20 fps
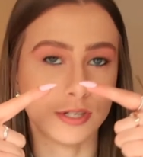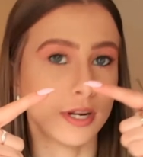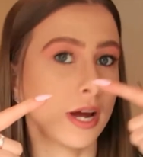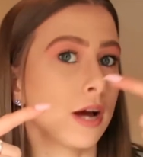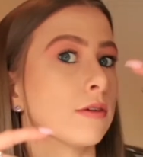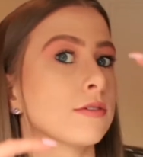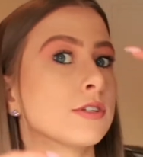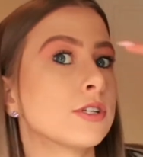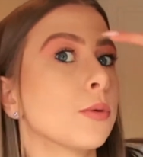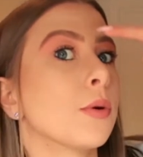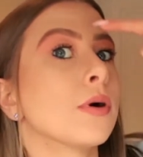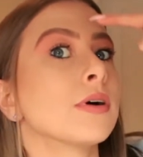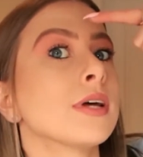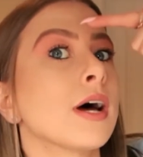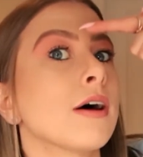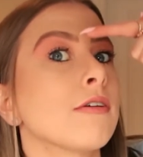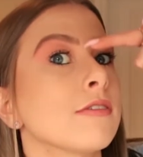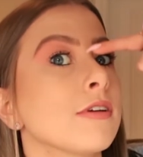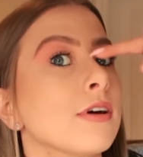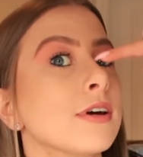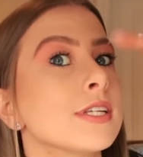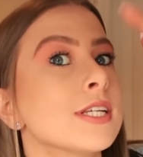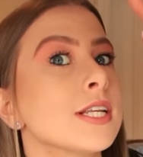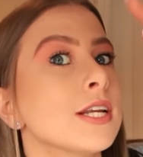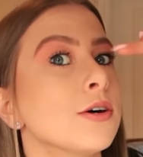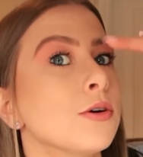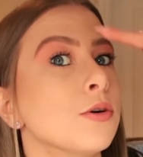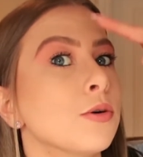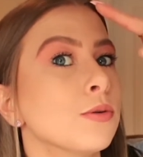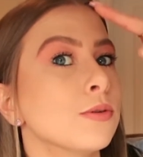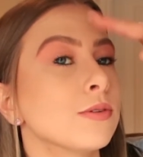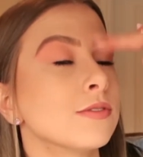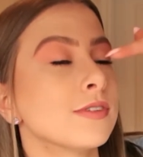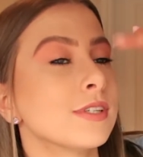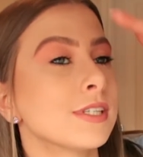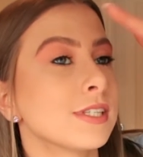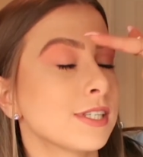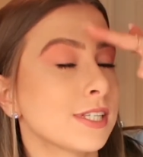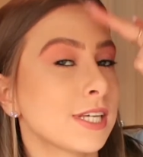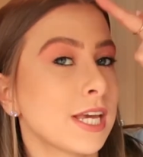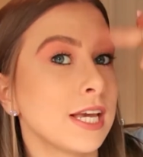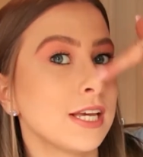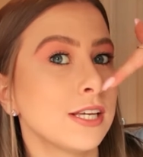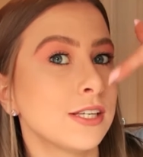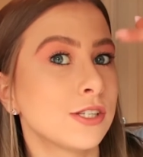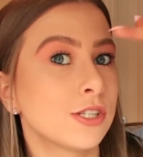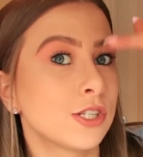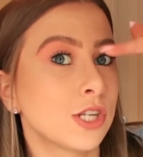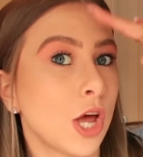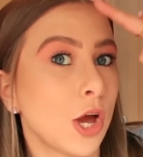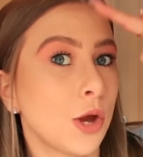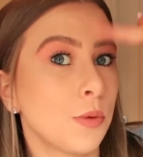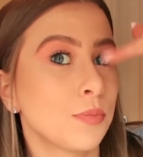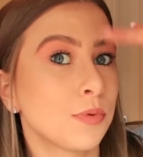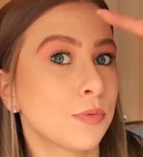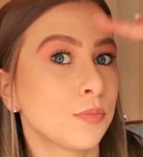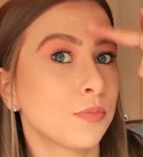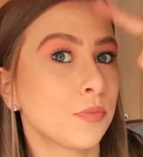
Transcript: down so I'd have a nice little ski slope